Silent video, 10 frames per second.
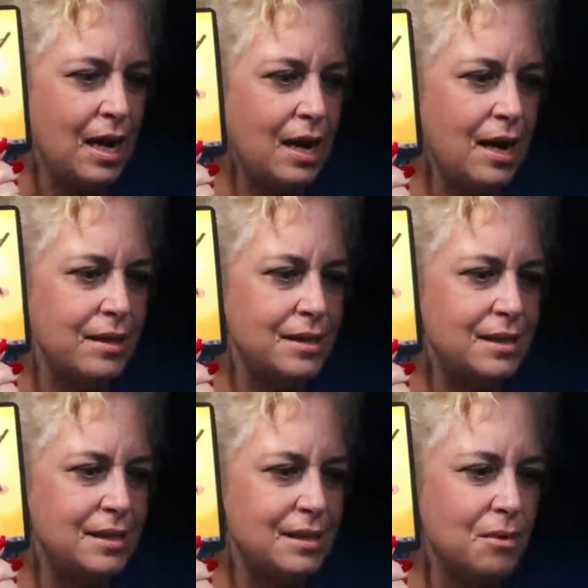Uh, this
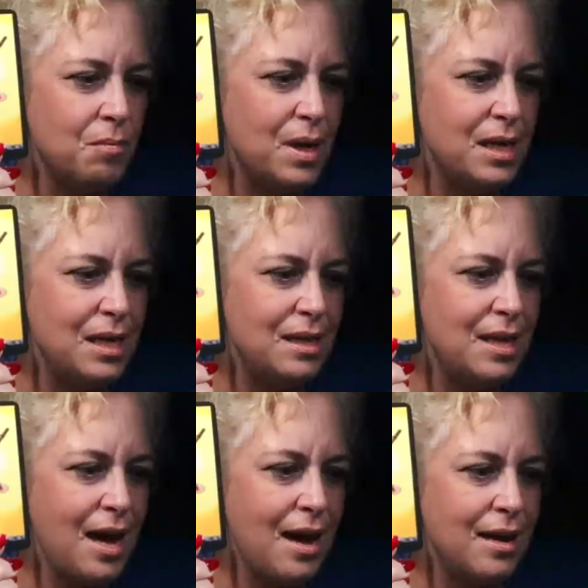is somebody
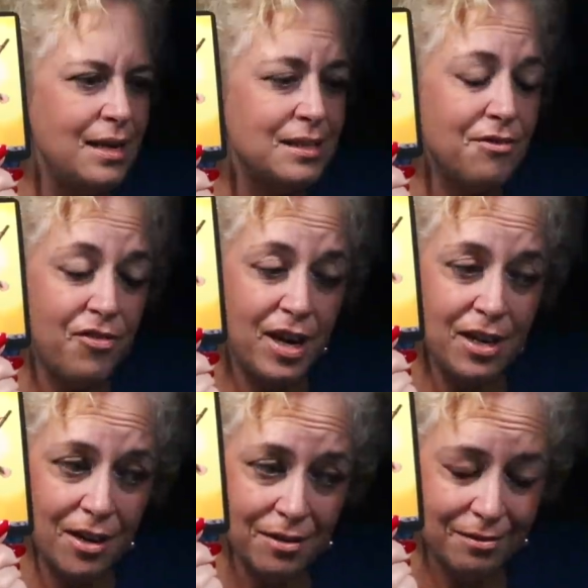that is a
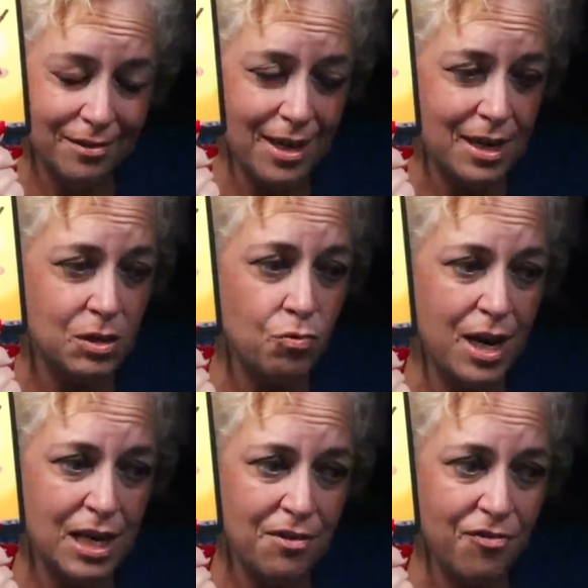fighter, that is
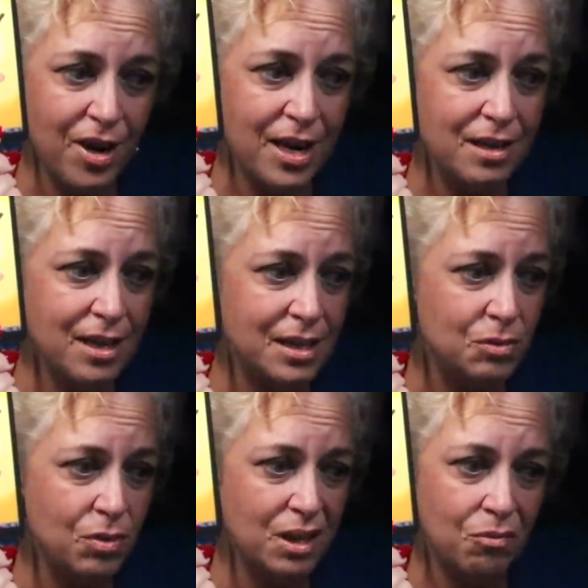ready to fight, that
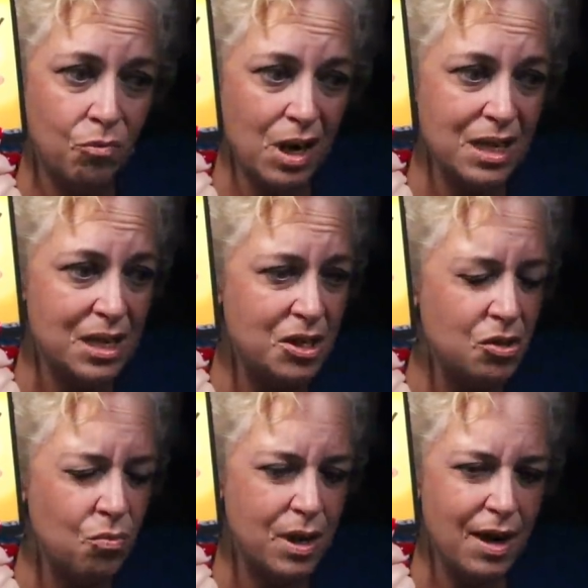is re ready to
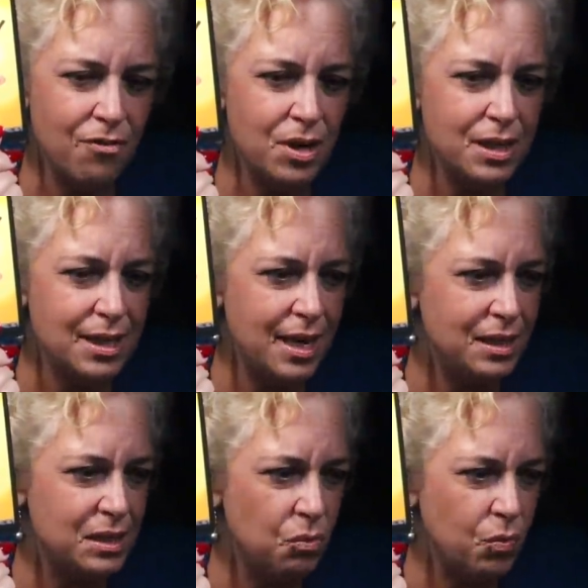do whatever it
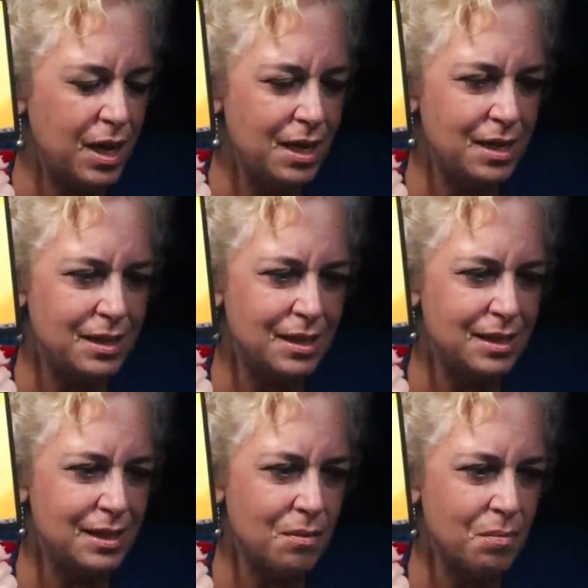takes to win. This
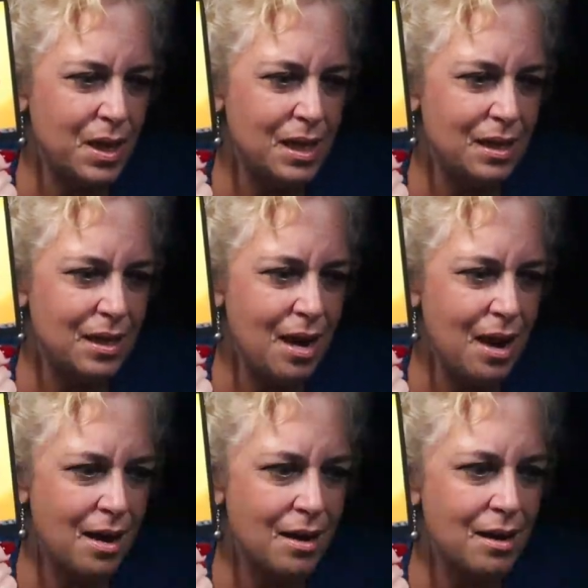is somebody
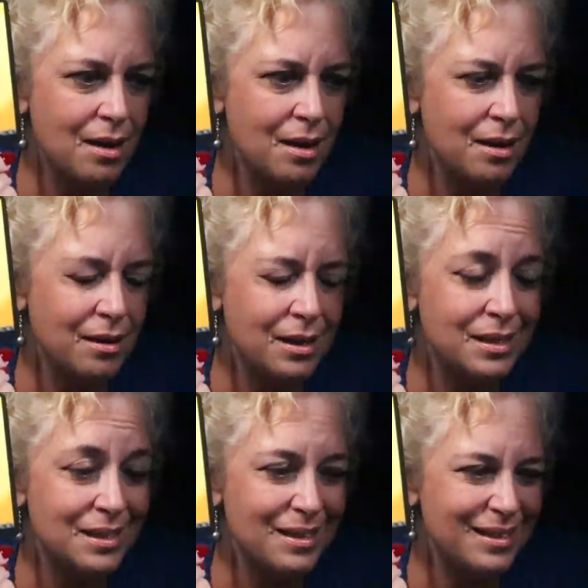that uh,
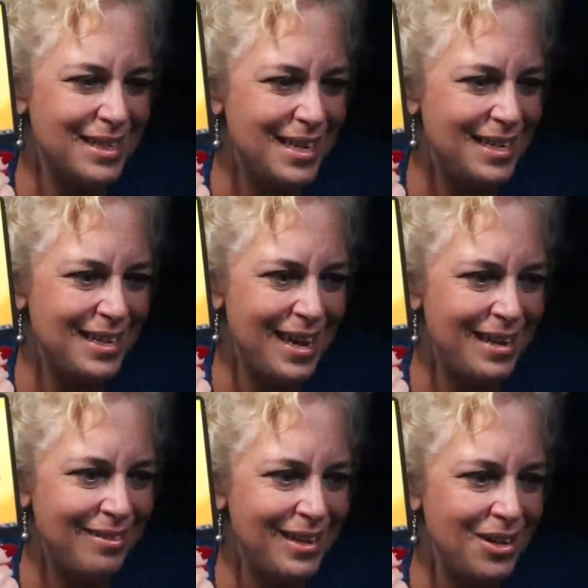is taking
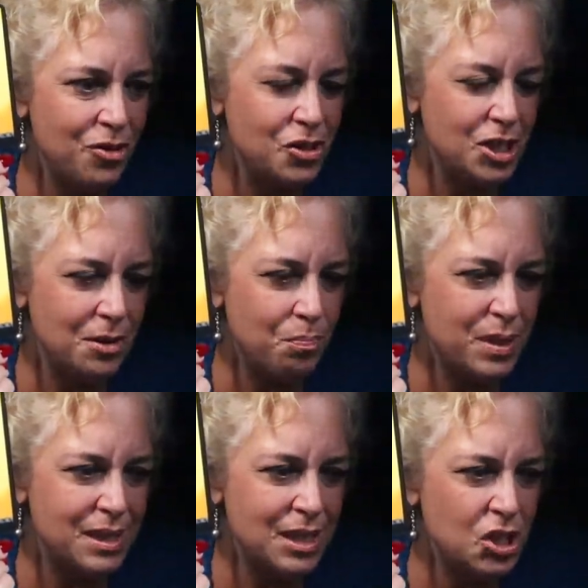a leadership
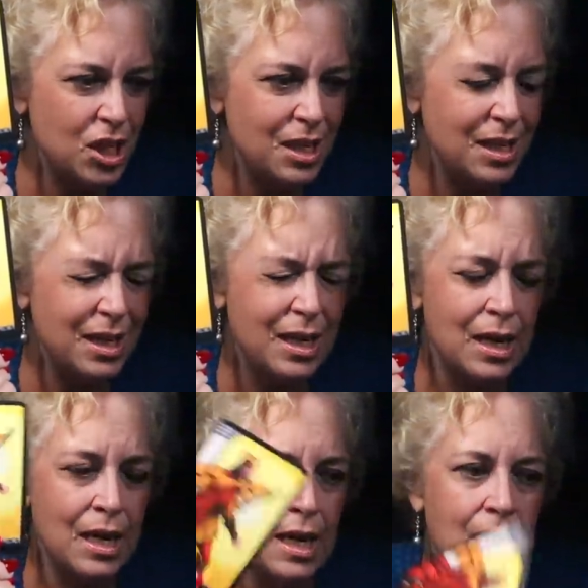position.
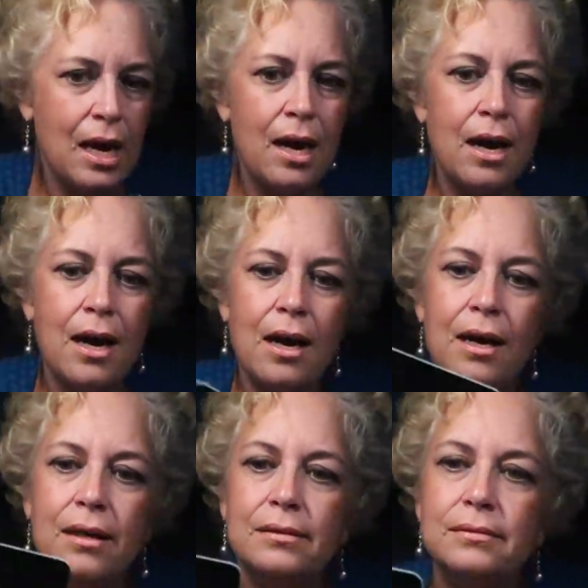
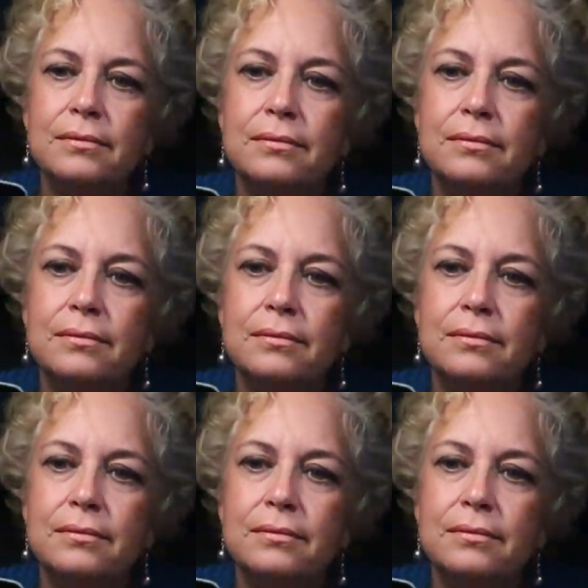Uh,